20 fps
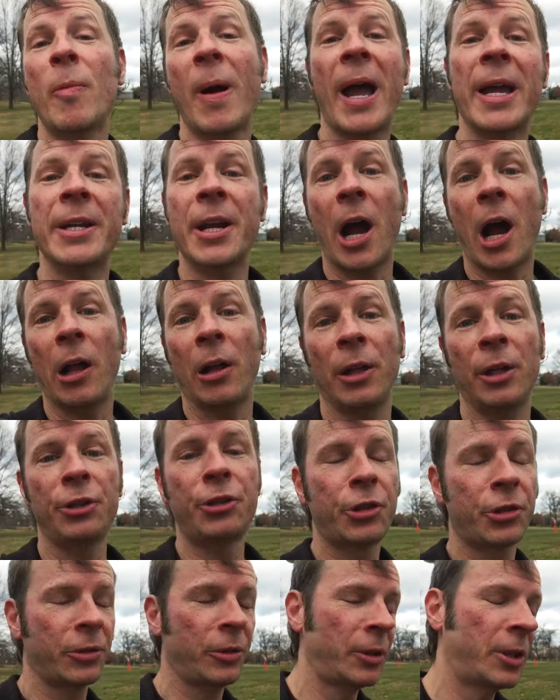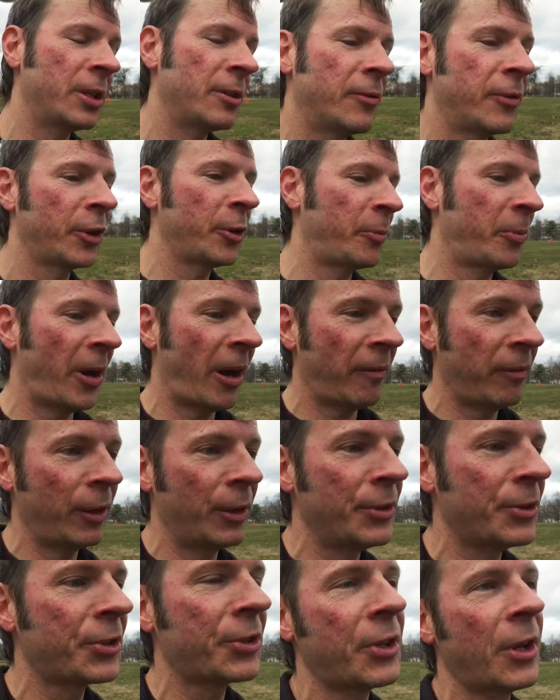my knowledge looking for the
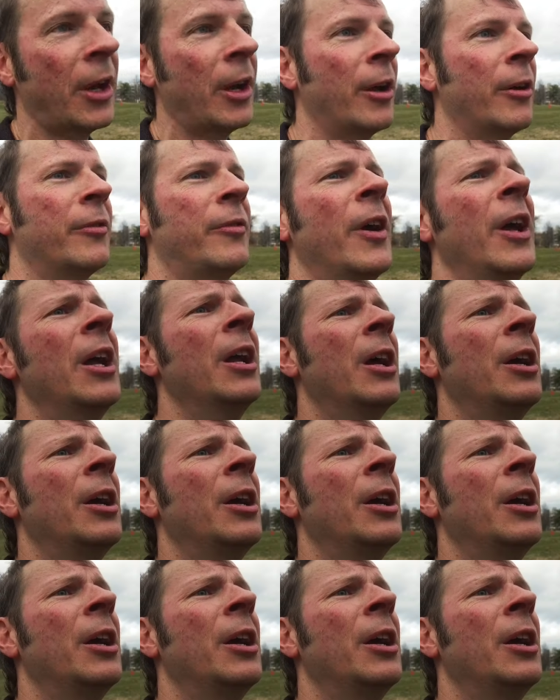prevalence of